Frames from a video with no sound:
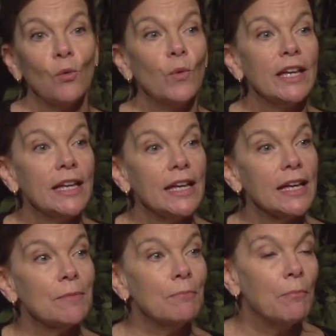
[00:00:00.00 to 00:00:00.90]
we
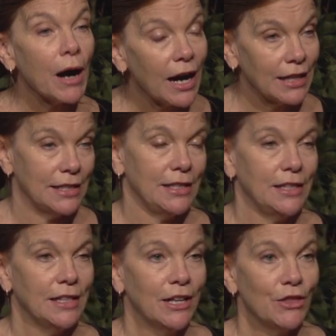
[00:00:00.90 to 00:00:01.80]
embody
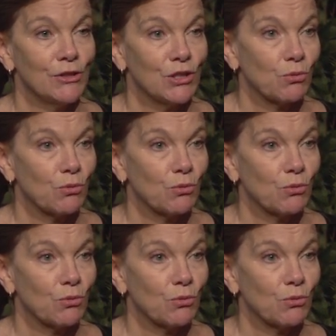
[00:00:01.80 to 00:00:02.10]
those